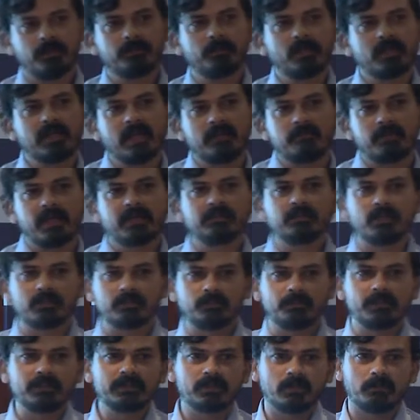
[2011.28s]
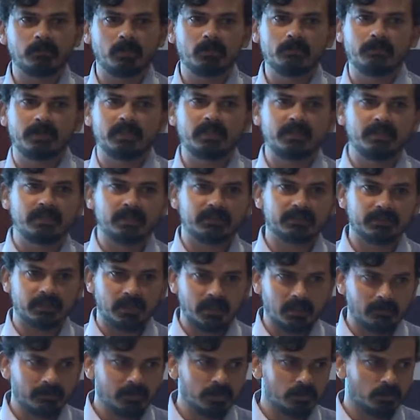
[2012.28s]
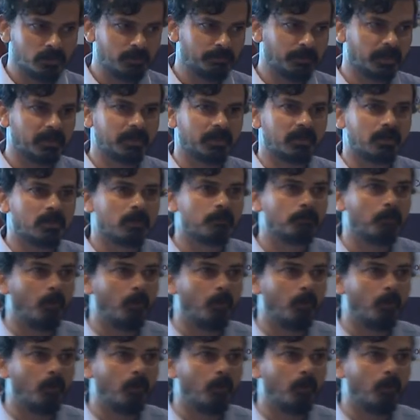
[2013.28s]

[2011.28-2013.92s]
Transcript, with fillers: people can make judgments about whether it is relevant to the particular